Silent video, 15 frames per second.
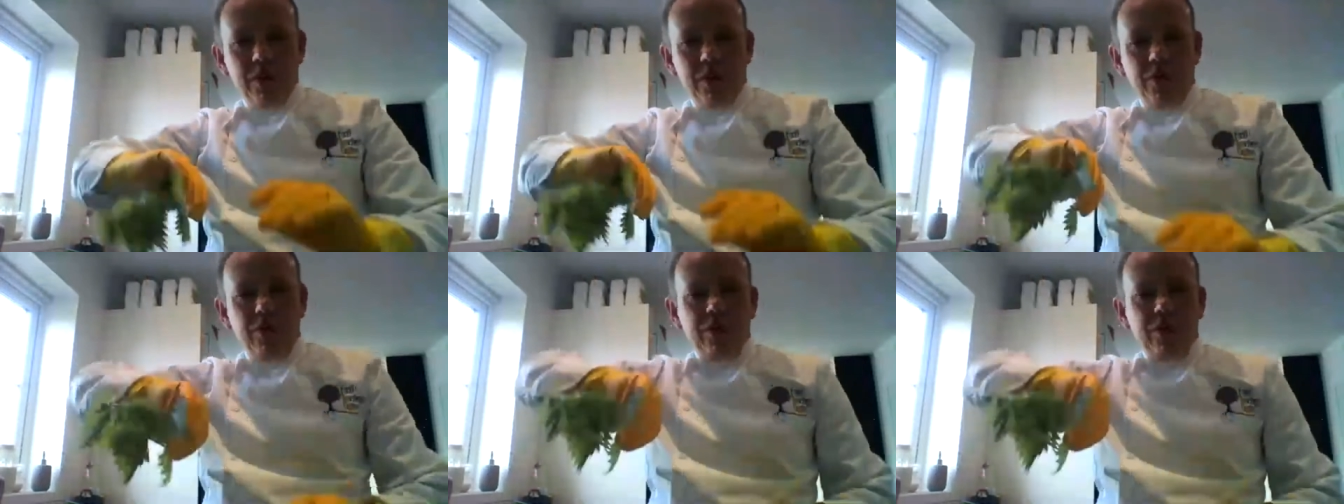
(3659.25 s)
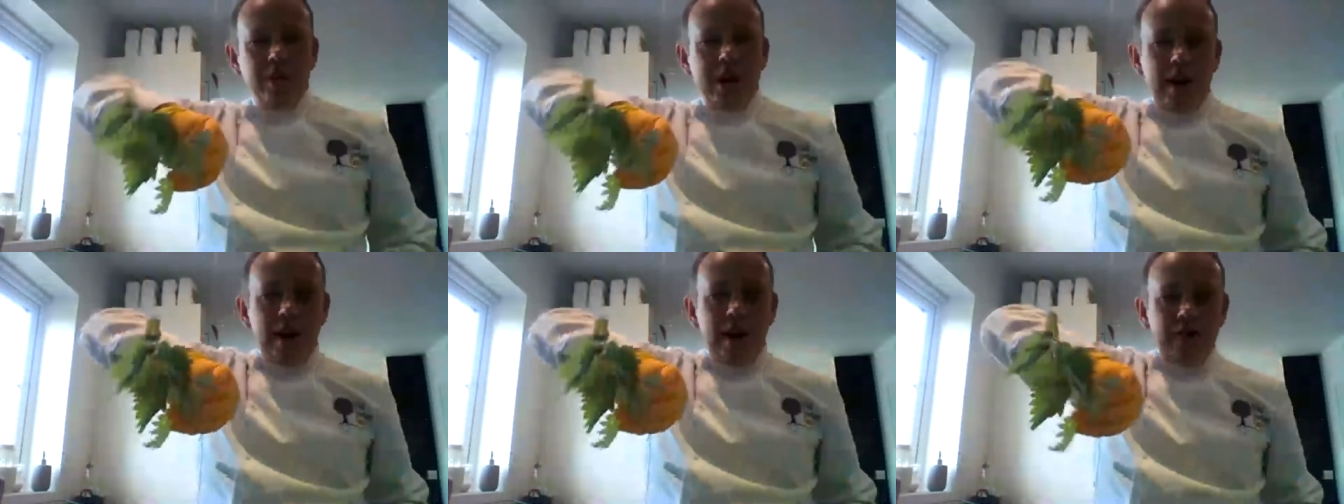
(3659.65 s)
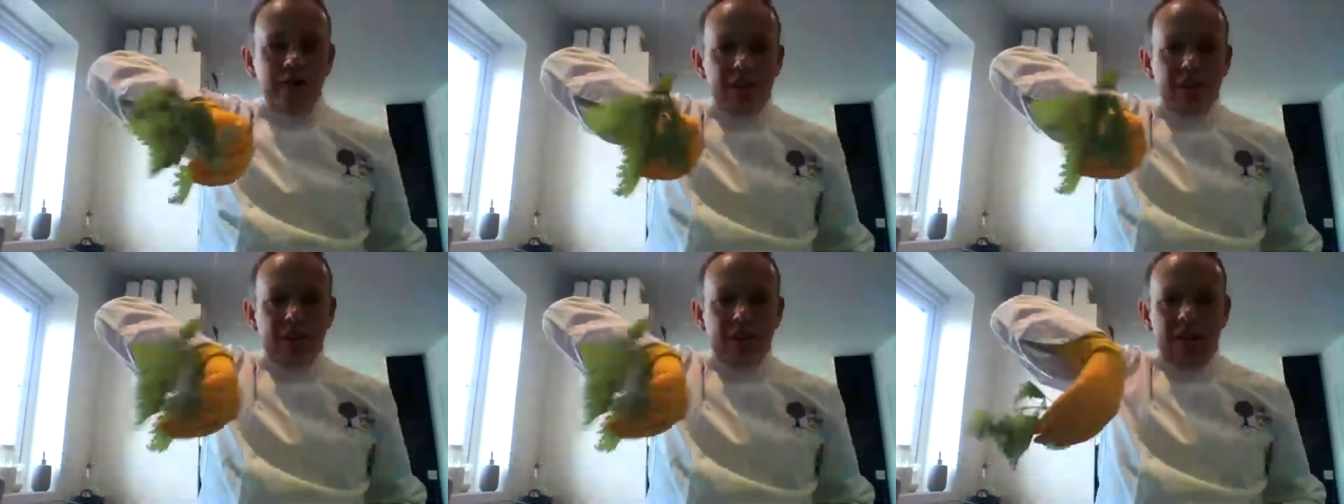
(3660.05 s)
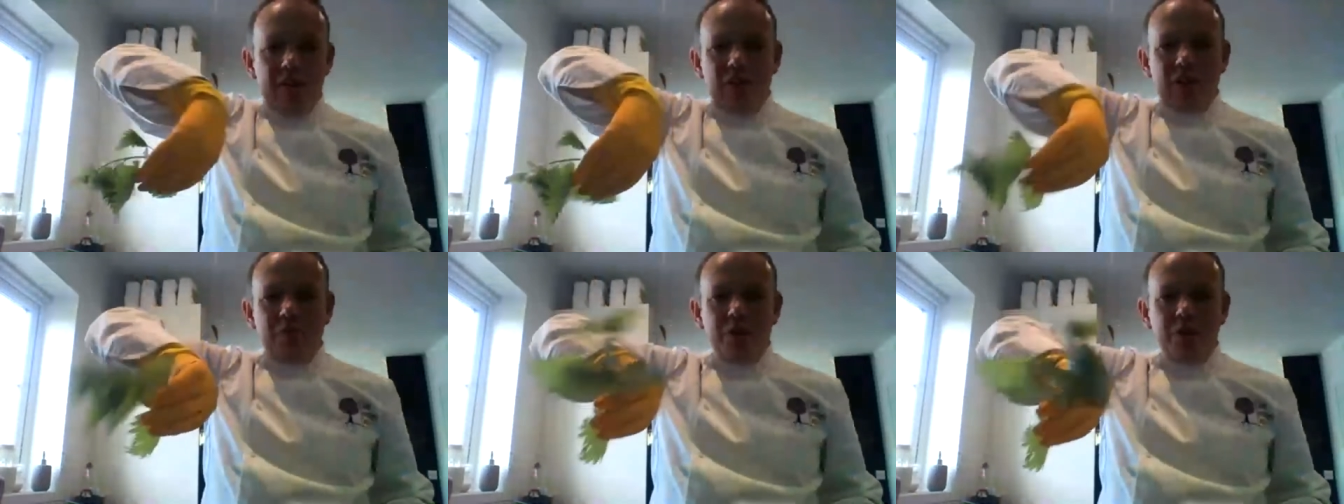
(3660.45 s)
So if you do that underneath the
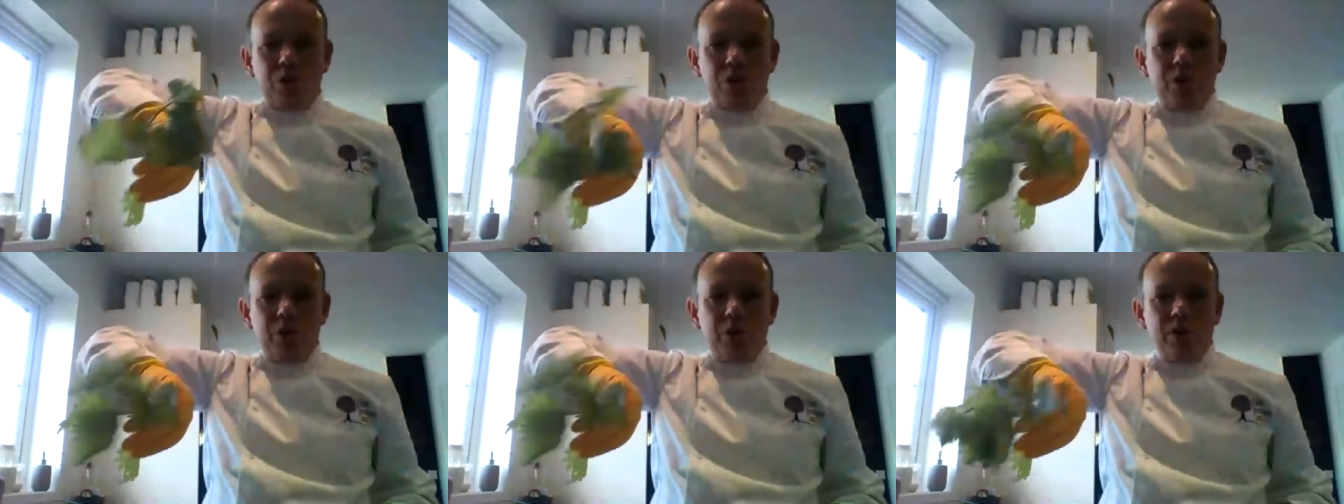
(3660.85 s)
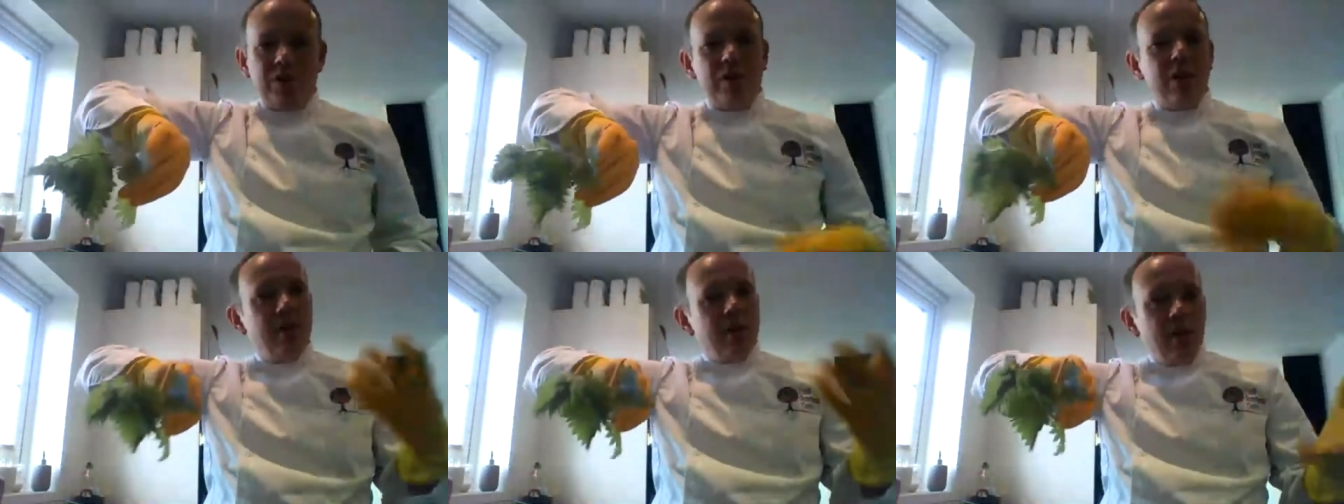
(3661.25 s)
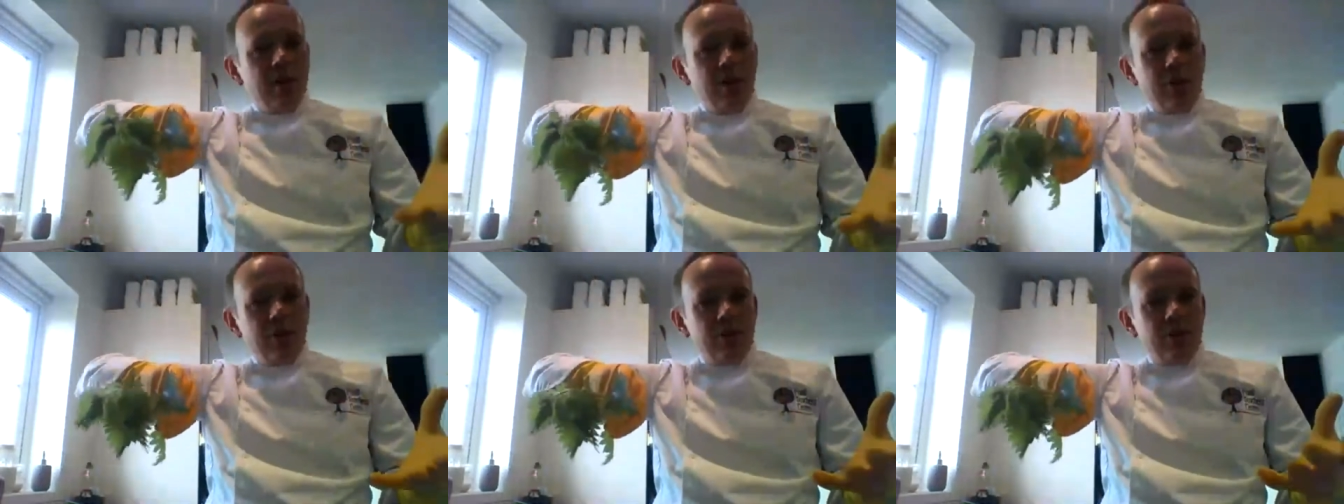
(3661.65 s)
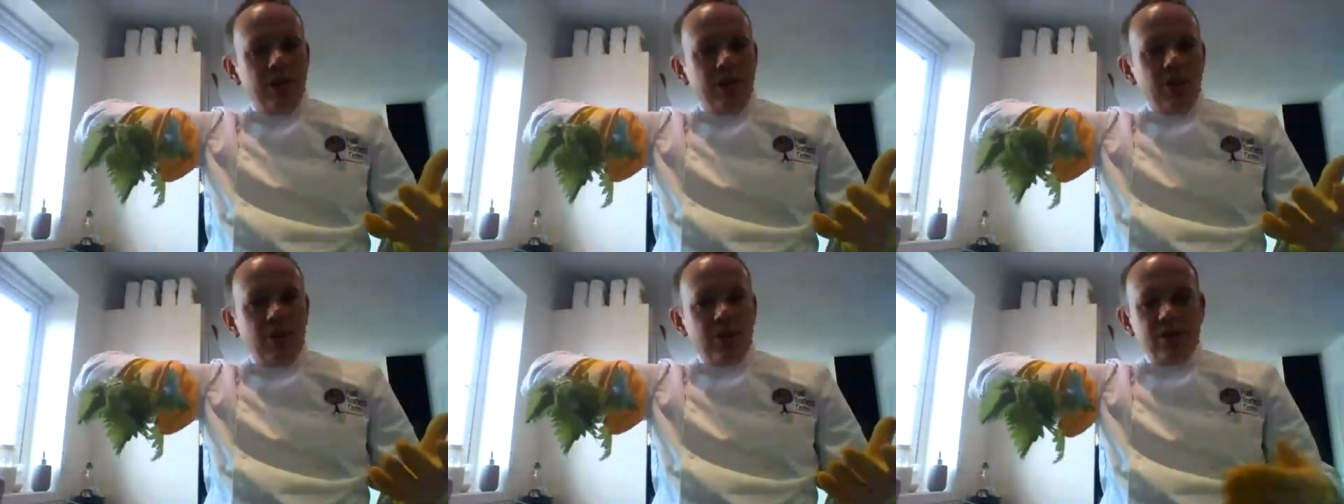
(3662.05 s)
leaves and give them a twist, they're
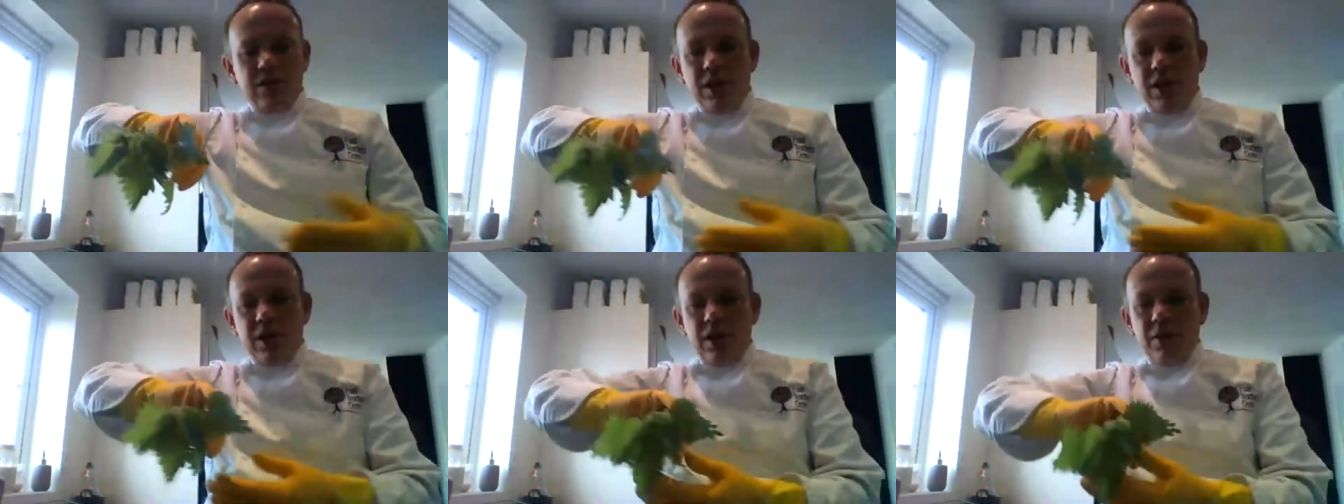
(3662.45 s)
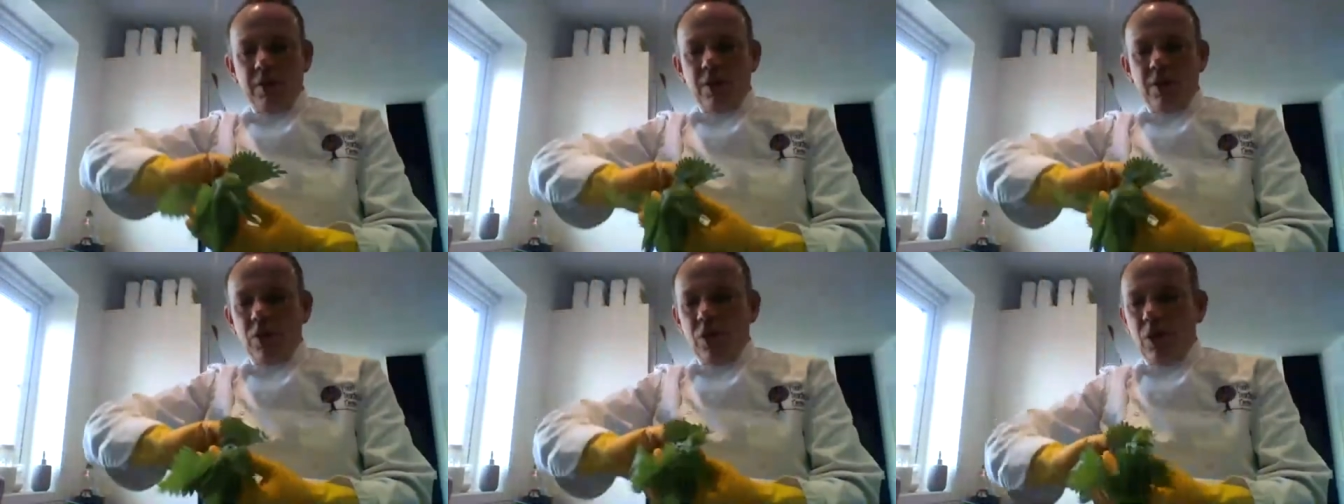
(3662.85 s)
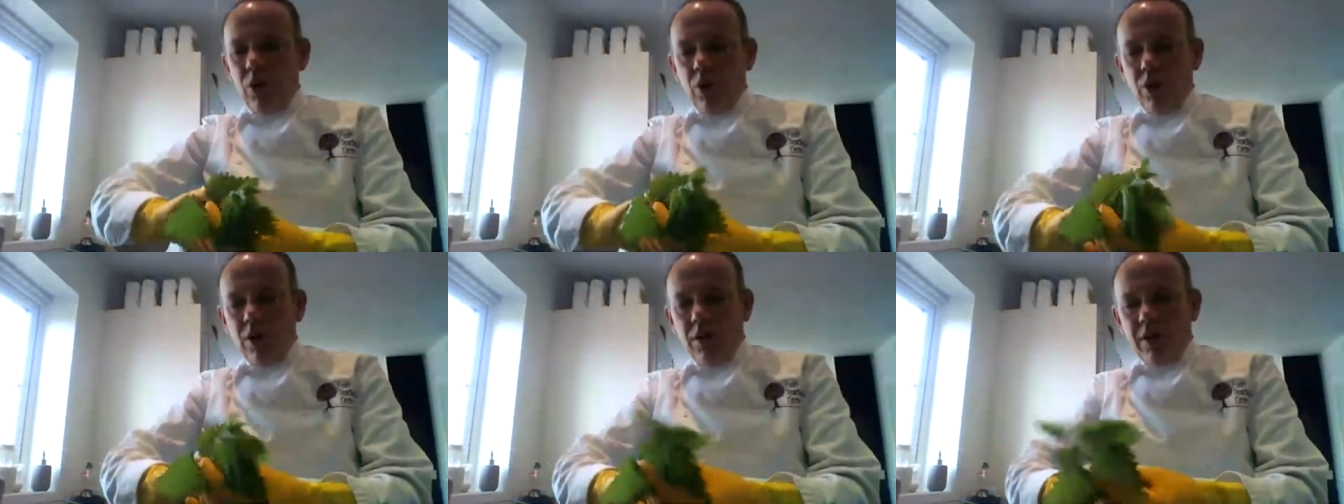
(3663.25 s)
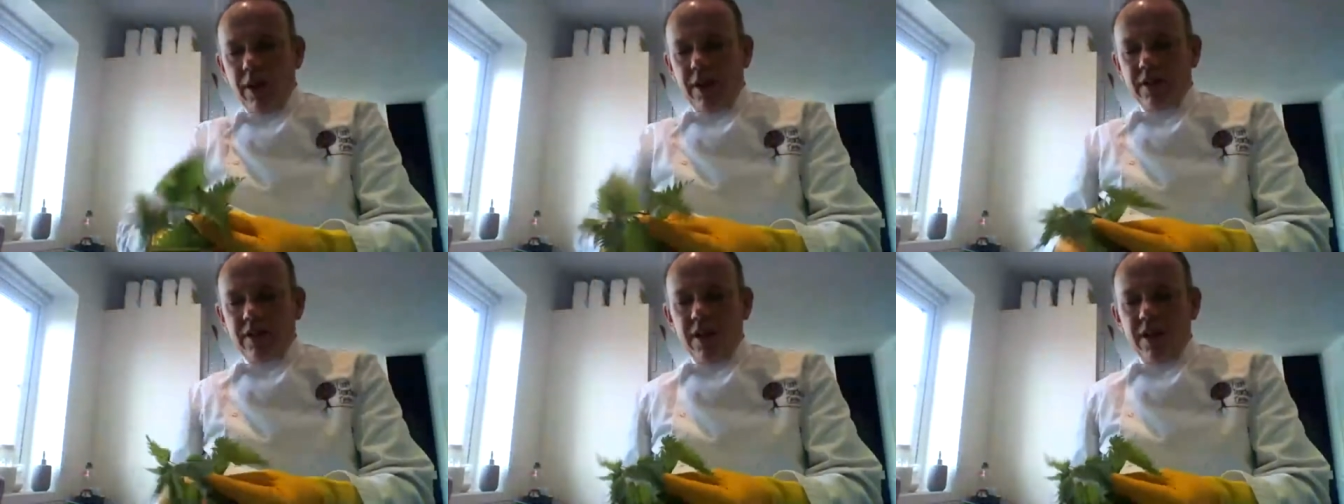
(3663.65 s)
not going to sting you. Or, like